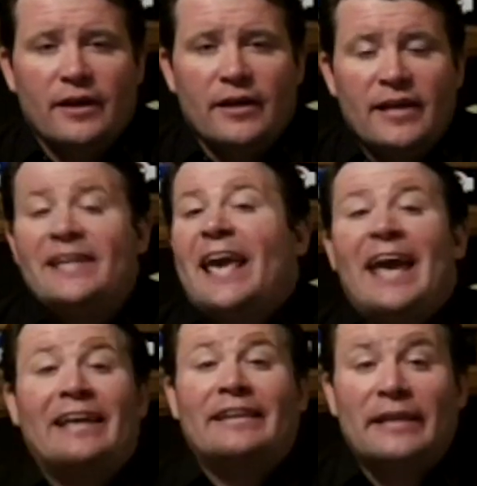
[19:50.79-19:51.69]
He
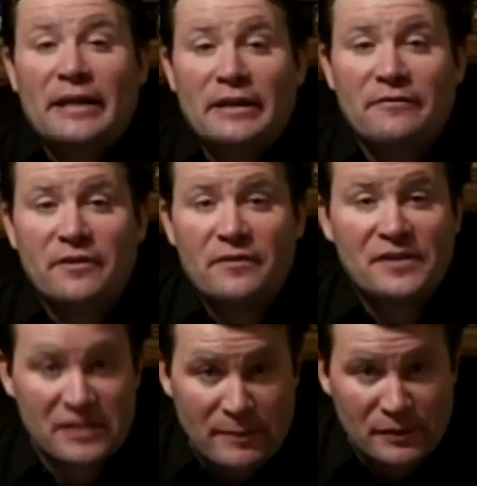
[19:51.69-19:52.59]
can't leave the
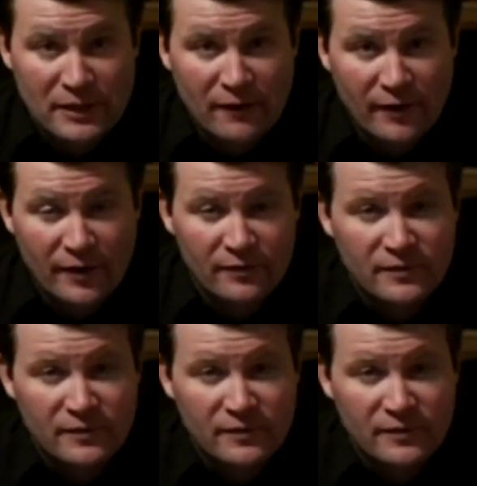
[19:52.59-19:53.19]
cemetery.